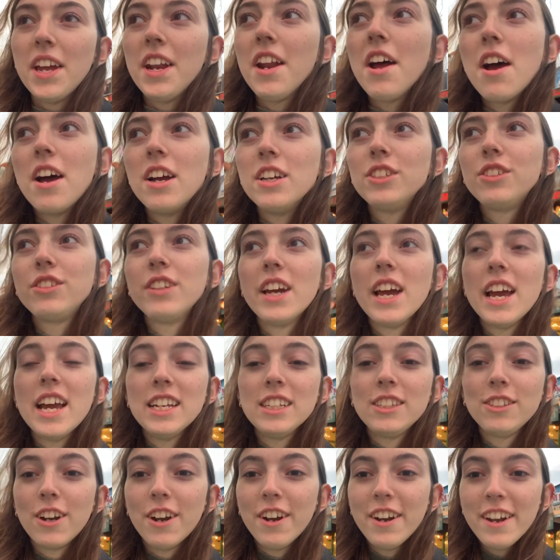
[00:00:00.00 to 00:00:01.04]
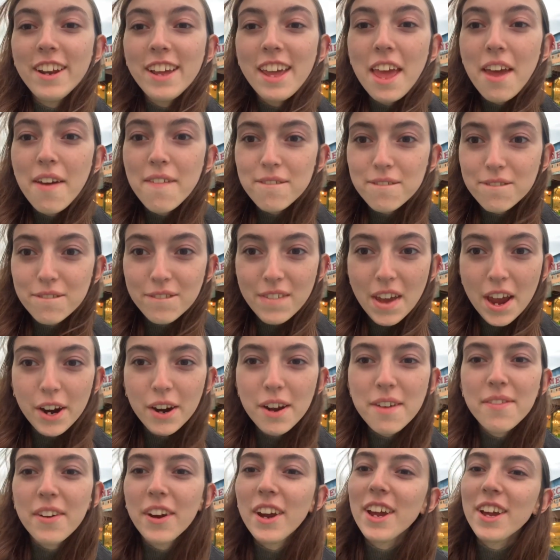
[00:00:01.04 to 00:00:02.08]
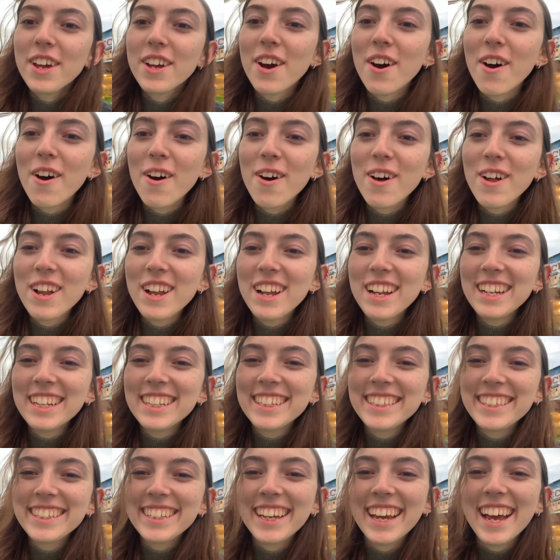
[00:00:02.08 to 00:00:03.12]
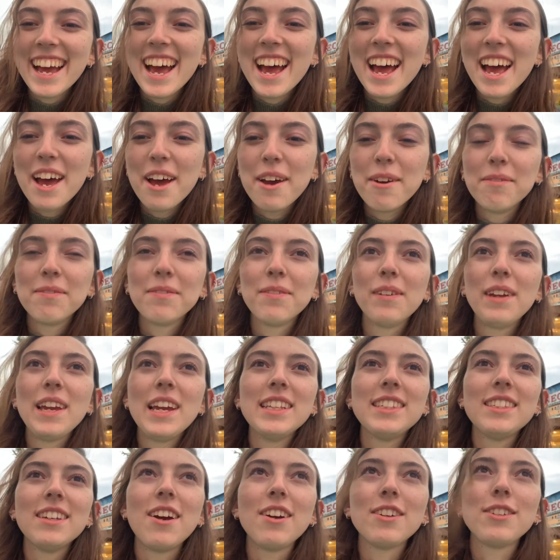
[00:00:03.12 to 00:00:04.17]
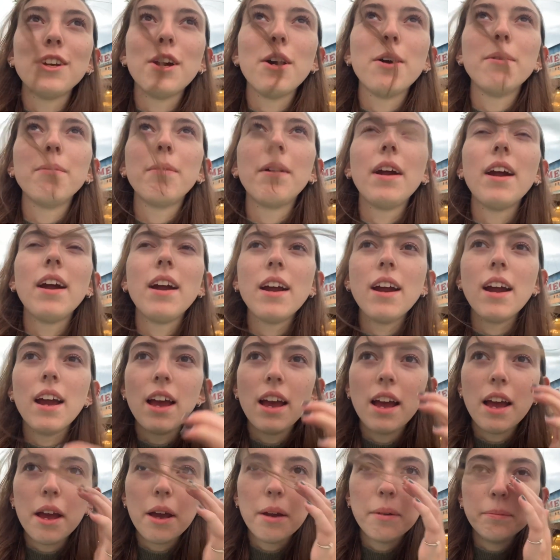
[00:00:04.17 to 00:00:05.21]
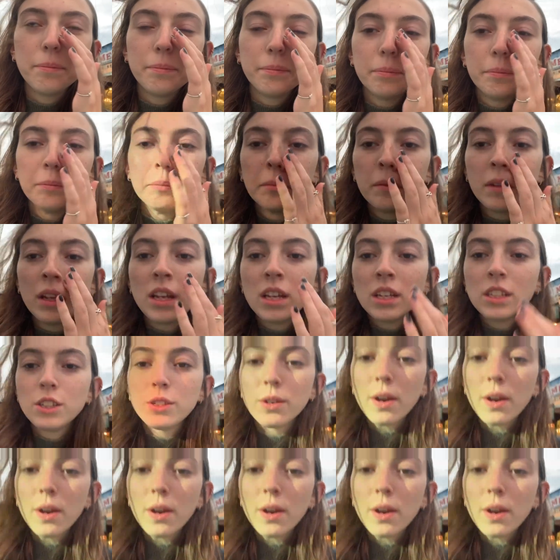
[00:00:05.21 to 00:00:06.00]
Austria. It's starting to get very, very cold. Um, it's October, um, so